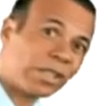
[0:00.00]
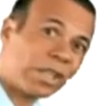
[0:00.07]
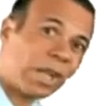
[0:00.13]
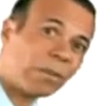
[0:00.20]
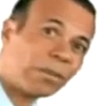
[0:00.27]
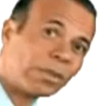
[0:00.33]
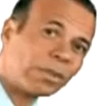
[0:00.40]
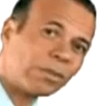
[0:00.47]

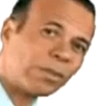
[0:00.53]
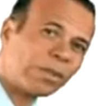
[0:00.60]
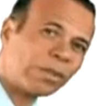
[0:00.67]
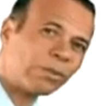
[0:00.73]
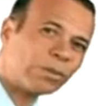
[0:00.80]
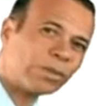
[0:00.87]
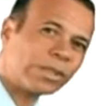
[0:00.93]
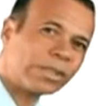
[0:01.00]
chapter
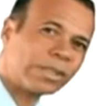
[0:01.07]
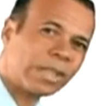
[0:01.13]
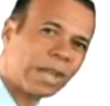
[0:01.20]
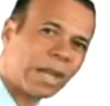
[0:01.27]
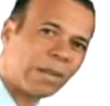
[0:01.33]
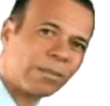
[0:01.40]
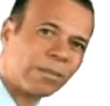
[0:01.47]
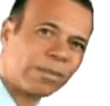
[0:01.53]
when we
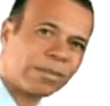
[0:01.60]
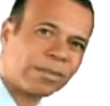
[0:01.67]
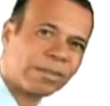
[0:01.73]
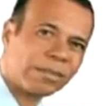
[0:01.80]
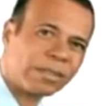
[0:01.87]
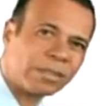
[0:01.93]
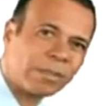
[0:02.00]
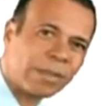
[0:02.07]
describe the
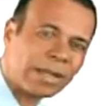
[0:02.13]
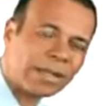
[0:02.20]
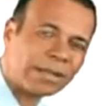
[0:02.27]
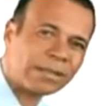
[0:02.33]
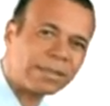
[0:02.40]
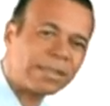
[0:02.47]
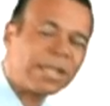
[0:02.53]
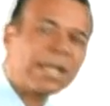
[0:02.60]
7
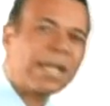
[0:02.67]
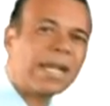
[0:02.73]
spells,